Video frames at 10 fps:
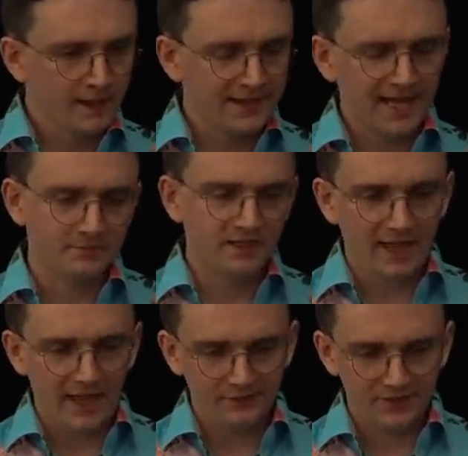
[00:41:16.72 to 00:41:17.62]
Captain
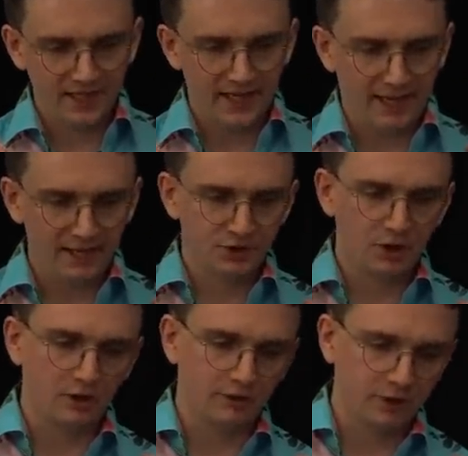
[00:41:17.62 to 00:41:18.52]
F.C.
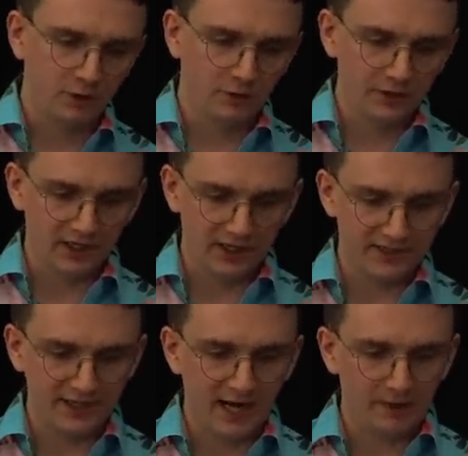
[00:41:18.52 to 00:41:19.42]
Hitchcock recorded in his
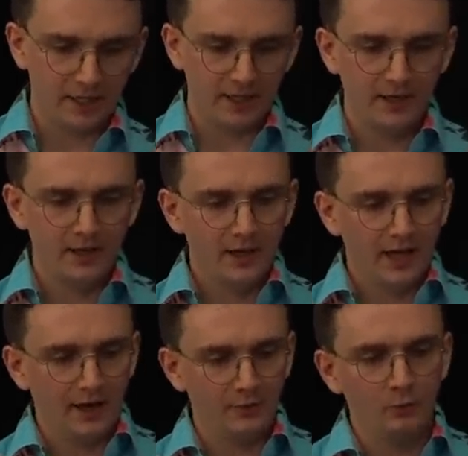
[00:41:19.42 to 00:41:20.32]
diary
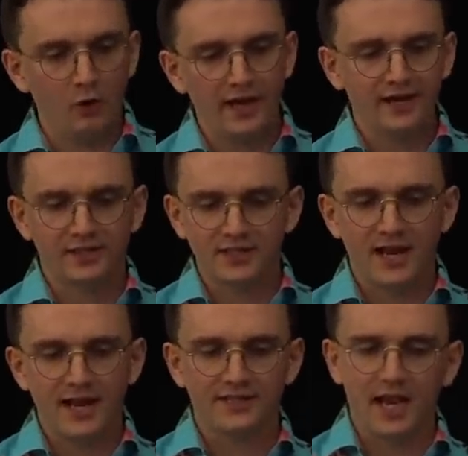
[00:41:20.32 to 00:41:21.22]
how in one
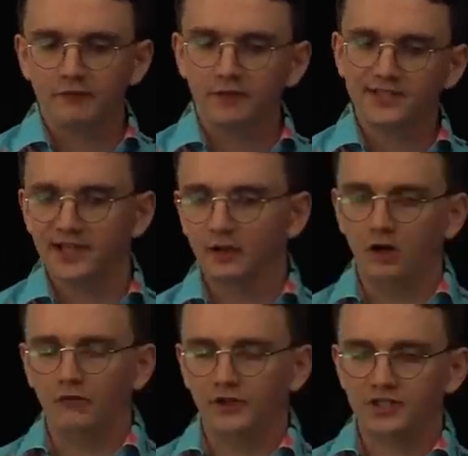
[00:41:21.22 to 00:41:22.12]
exercise every single
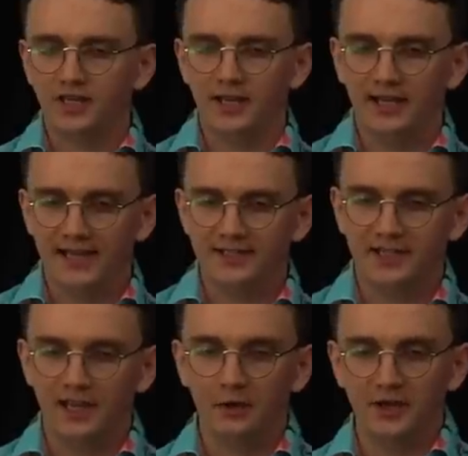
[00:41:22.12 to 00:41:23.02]
officer and
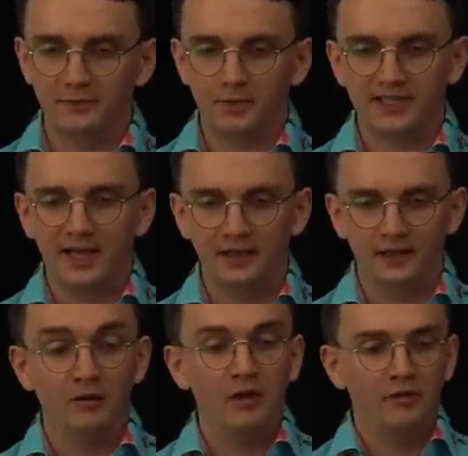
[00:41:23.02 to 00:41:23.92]
NCO in his
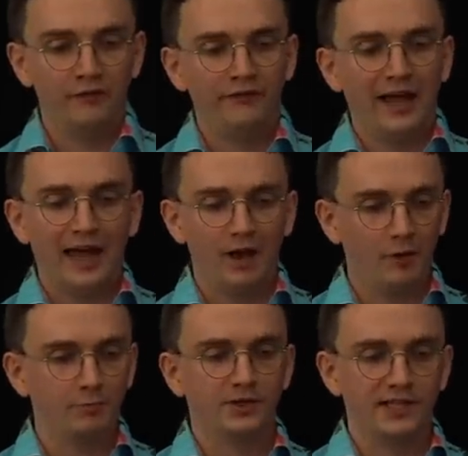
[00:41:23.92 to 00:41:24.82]
battalion fell out
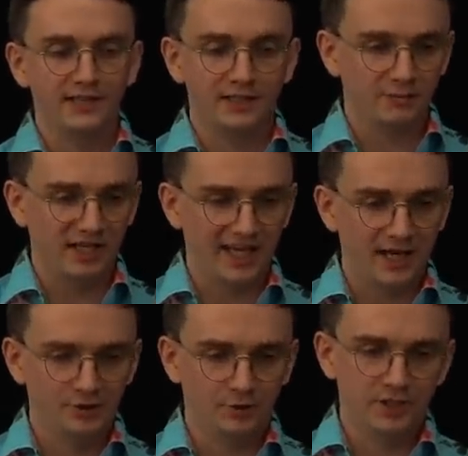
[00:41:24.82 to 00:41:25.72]
and pretended to be
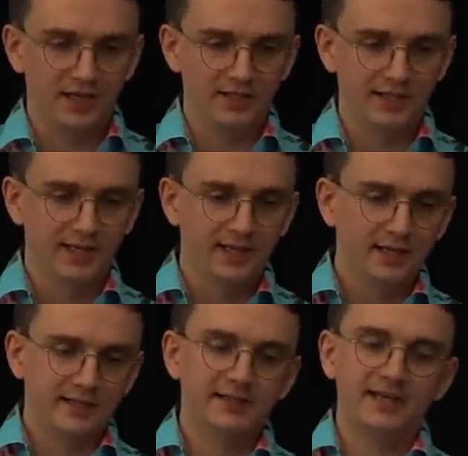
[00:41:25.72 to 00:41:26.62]
casualties
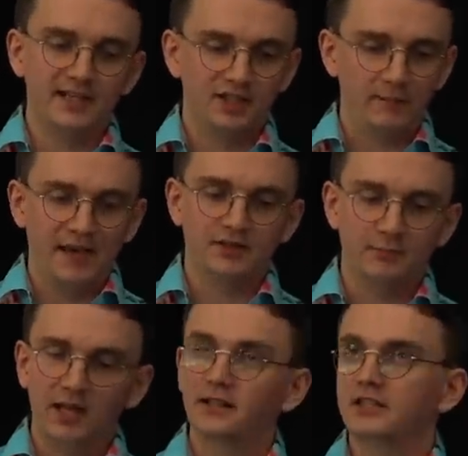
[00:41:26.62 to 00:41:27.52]
to test the men's
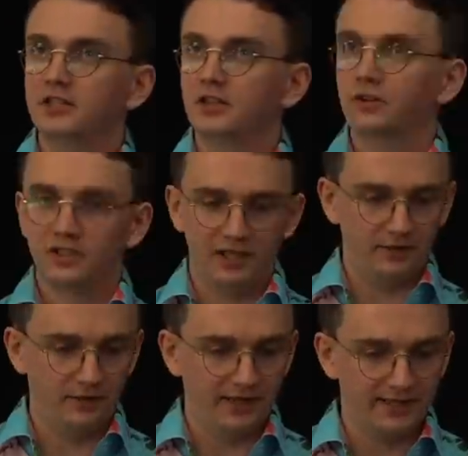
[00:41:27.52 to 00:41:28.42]
ability to
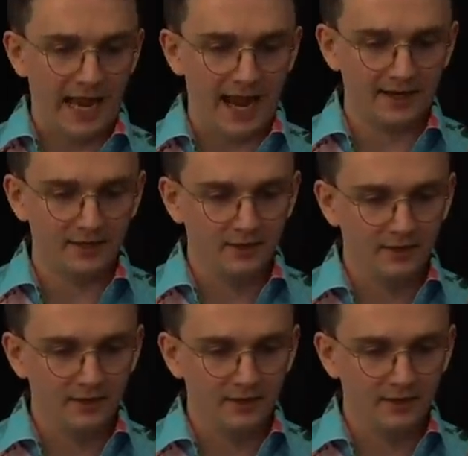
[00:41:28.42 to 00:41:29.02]
continue the attack.